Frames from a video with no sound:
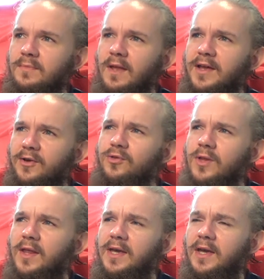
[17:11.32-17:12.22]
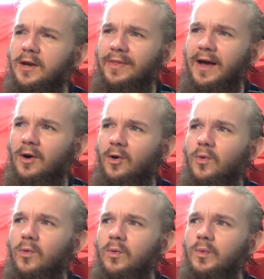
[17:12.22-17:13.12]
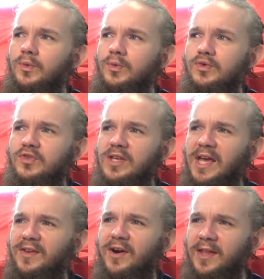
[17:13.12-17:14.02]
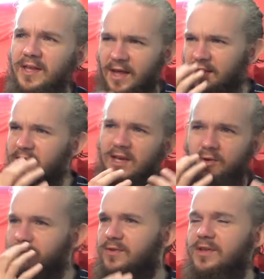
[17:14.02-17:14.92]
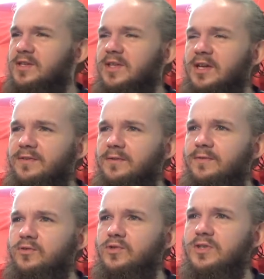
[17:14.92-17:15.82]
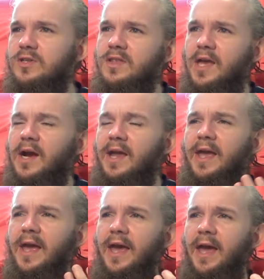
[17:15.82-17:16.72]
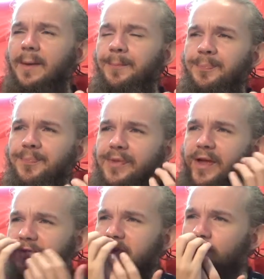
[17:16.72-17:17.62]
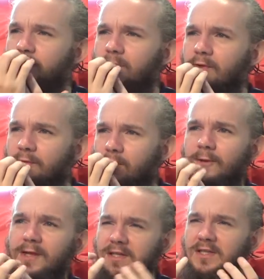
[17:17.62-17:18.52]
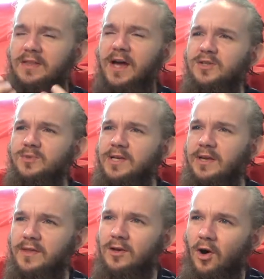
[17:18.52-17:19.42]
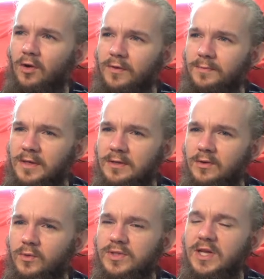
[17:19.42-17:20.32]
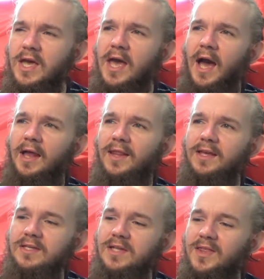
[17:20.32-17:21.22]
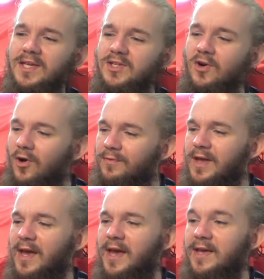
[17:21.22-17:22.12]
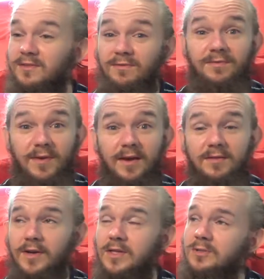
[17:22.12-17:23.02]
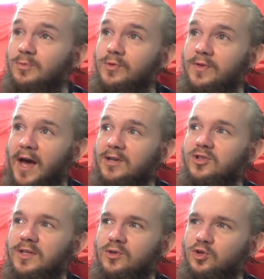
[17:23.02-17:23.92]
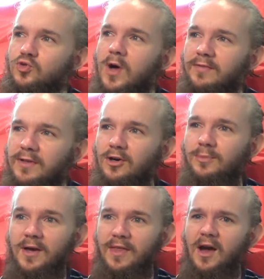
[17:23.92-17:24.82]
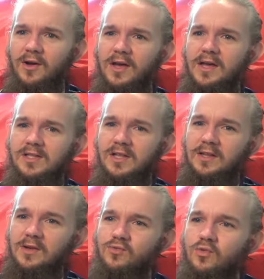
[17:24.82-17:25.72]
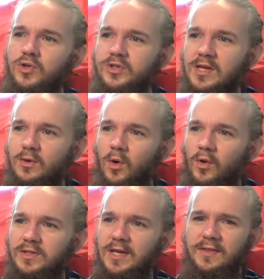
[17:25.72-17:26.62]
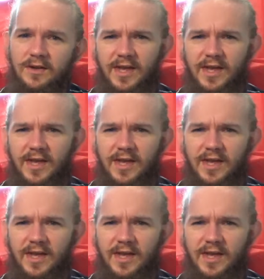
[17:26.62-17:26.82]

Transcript: And I really like how that all goes together. I like how everything is kind of infused in there. If you go further forward, like I say, that's where you get the coffee bean notes. And like I said, this coffee, it is very, very smooth actually. You do have a little bit of that slightly roasty quality in there.